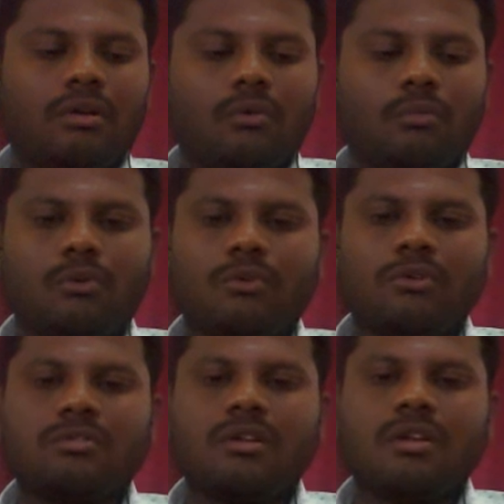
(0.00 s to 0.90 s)
ports.
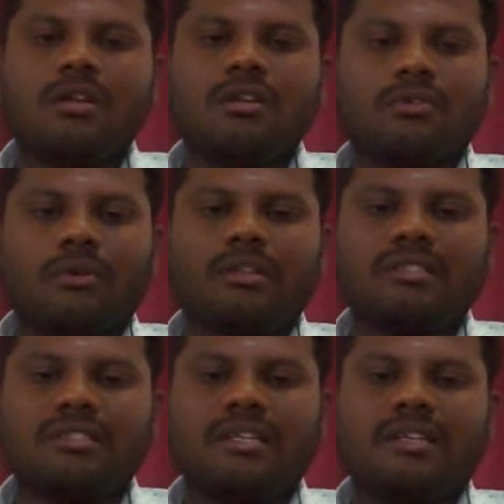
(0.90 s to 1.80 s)
So in that
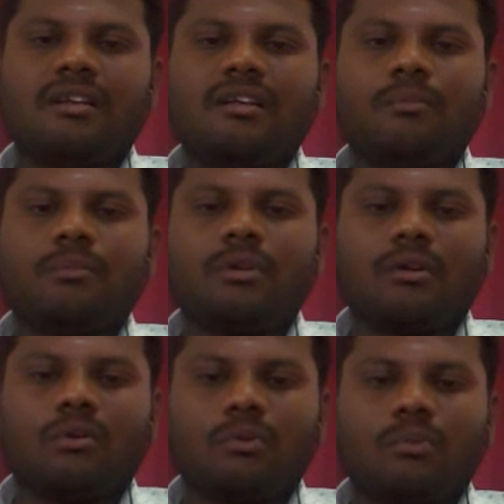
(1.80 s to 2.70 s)
serial input and
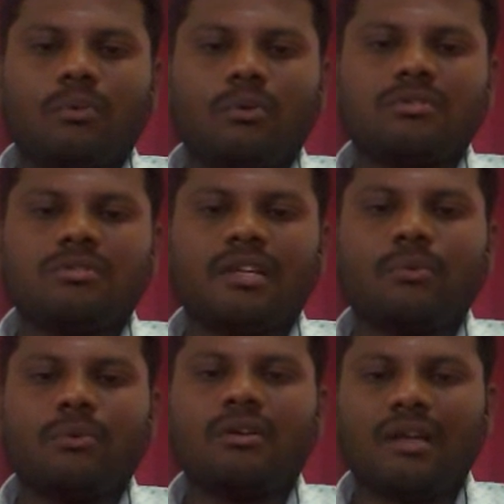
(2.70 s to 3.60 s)
output ports, the input
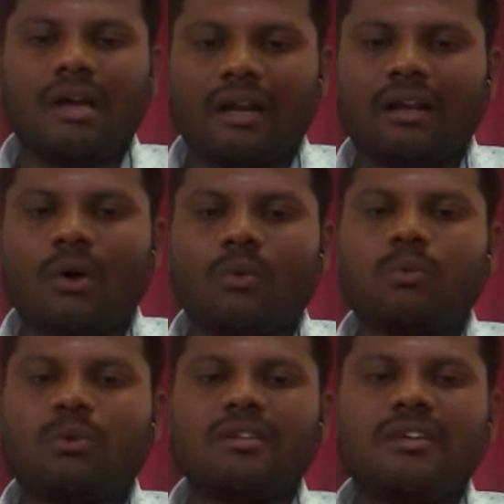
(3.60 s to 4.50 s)
and output
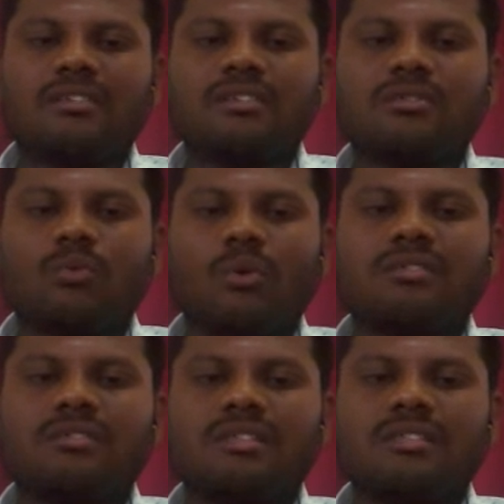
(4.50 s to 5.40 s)
devices works the
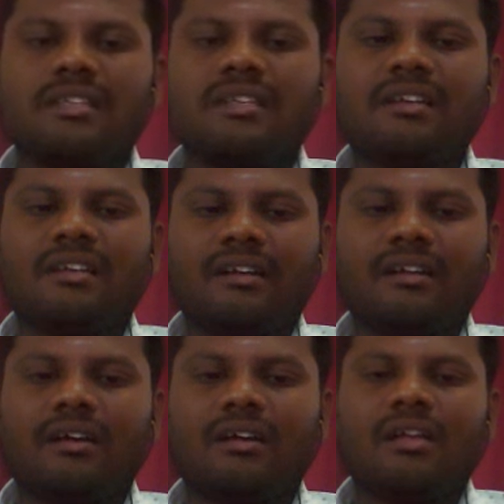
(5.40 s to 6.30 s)
serial data
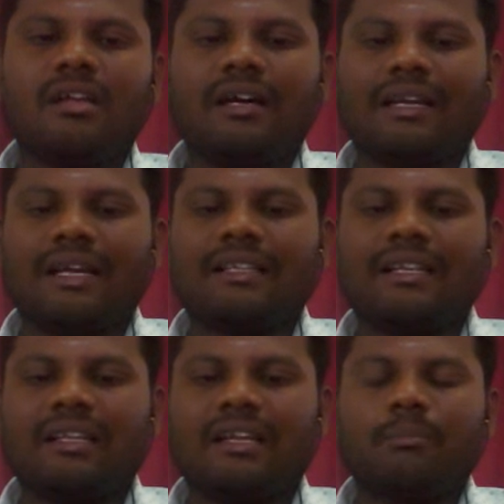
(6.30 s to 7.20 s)
rather
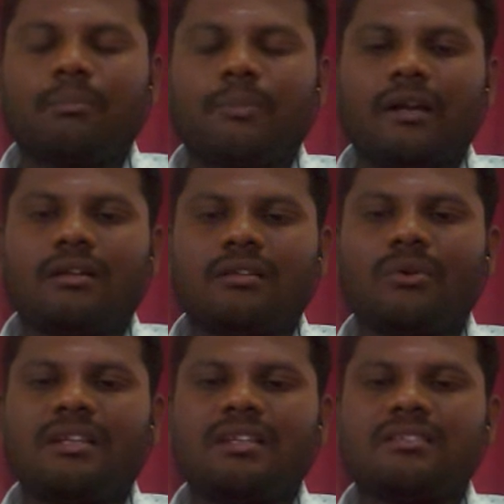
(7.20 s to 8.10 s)
than parallel. So it
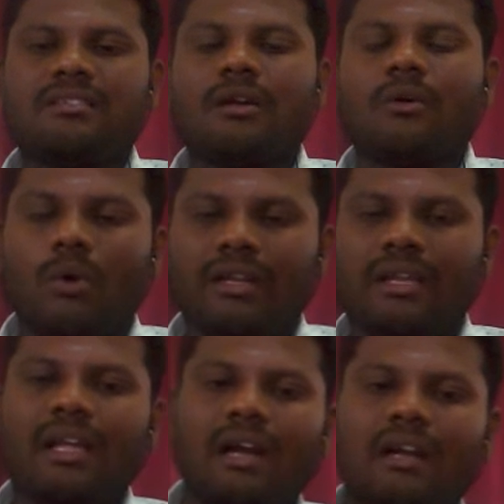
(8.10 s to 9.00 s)
is working
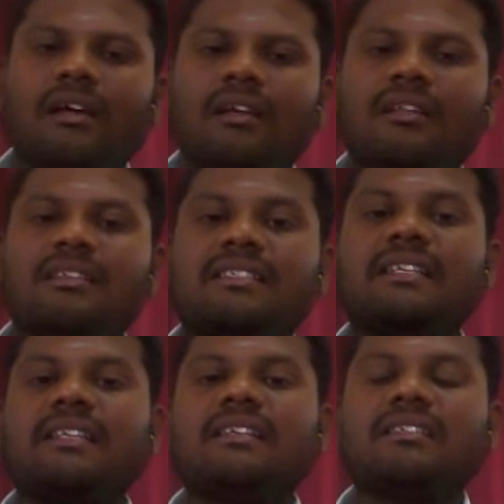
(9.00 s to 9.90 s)
under the
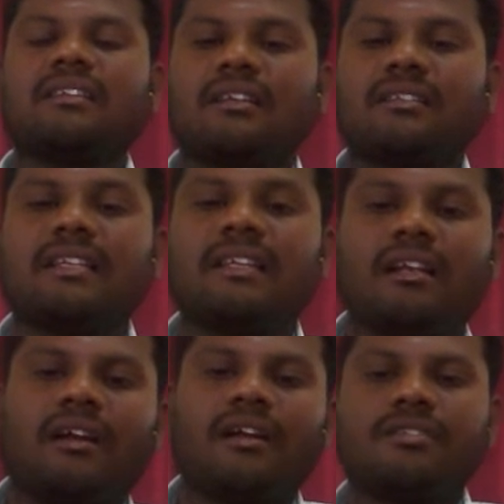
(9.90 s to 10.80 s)
serial
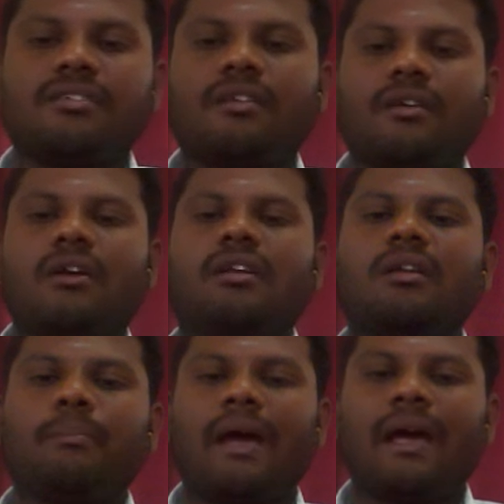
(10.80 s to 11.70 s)
condition, not in a
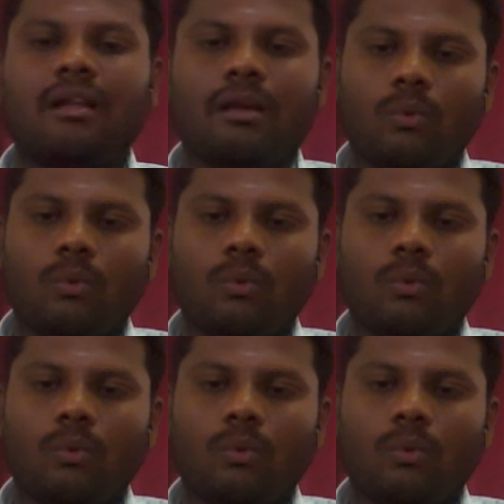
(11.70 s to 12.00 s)
parallel one.